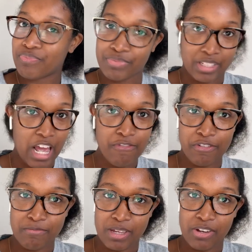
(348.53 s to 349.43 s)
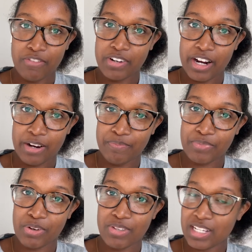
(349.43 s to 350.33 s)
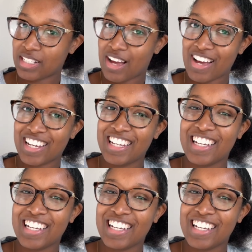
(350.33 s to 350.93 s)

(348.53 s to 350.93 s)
life with me over there on TikTok.